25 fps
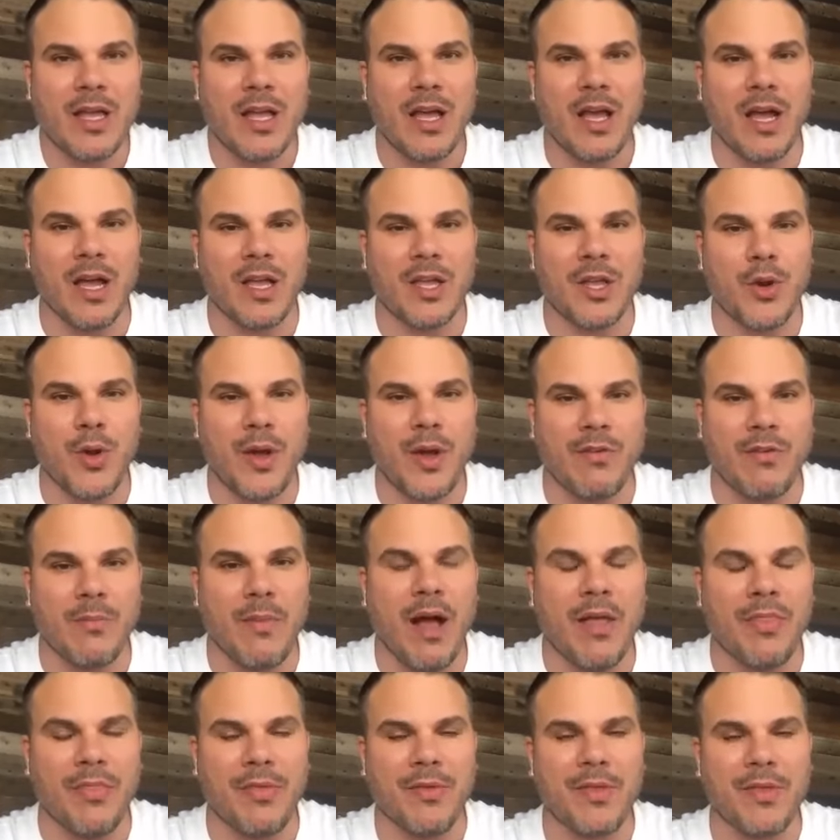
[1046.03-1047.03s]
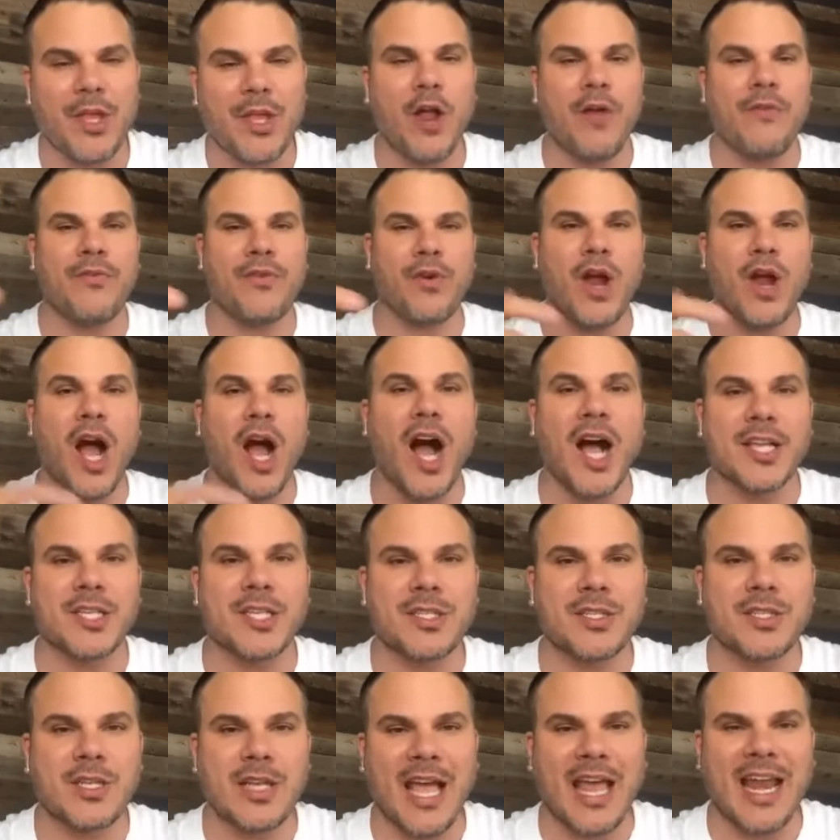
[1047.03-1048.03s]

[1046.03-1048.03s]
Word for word: uh, you know, every month, you know, for us.